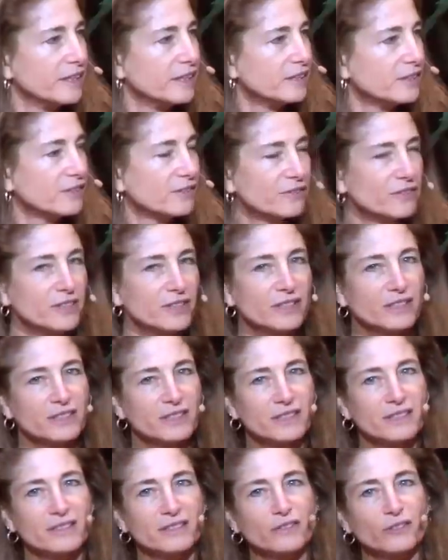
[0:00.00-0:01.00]
each of
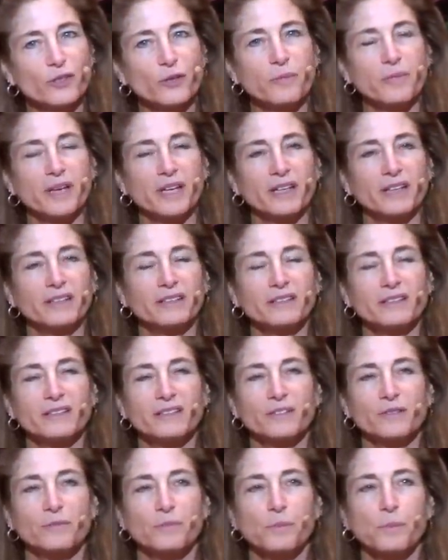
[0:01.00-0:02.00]
these
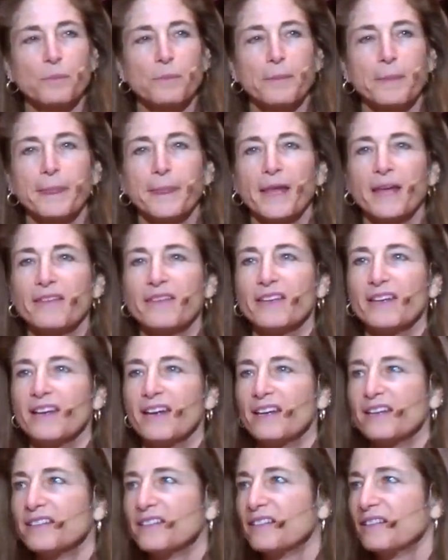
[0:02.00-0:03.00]
domains, and then
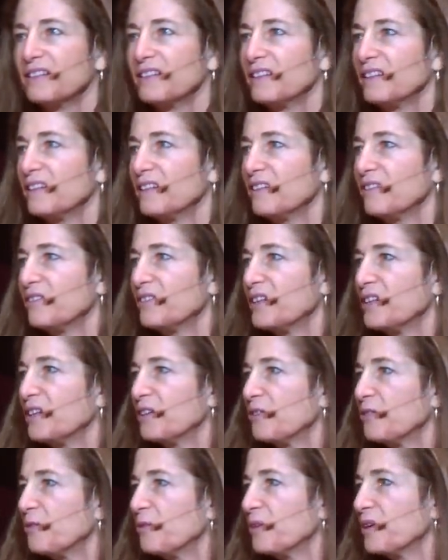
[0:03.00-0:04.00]
ending the
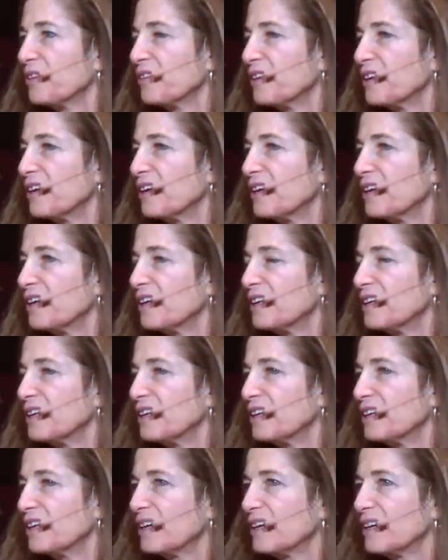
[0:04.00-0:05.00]
evening with
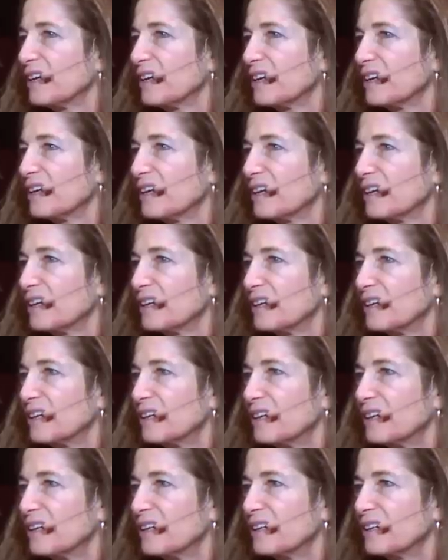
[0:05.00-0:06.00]
a,
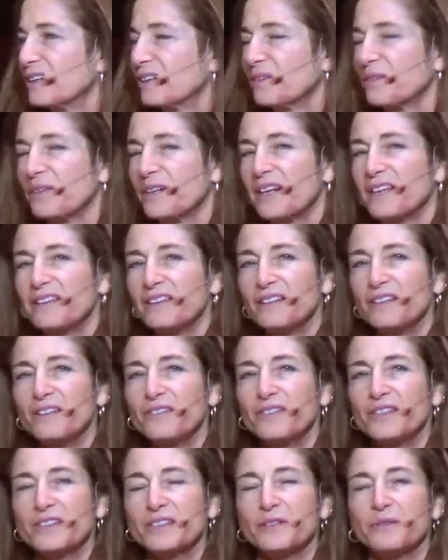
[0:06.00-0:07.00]
uh, what I think
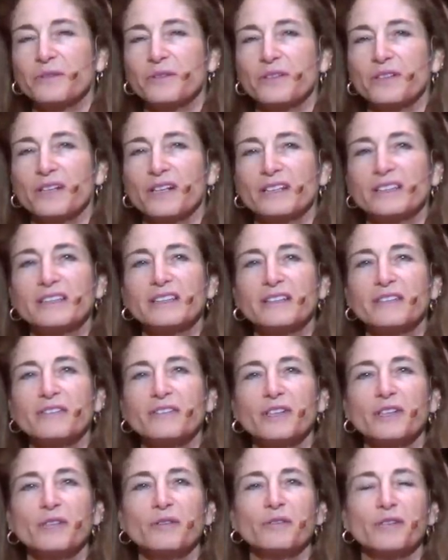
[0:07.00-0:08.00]
of as a real, a
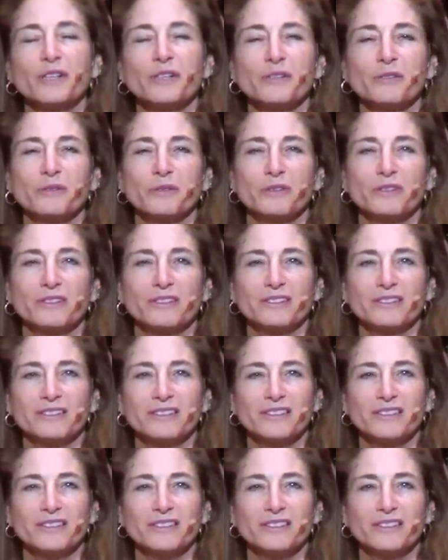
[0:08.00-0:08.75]
living ritual.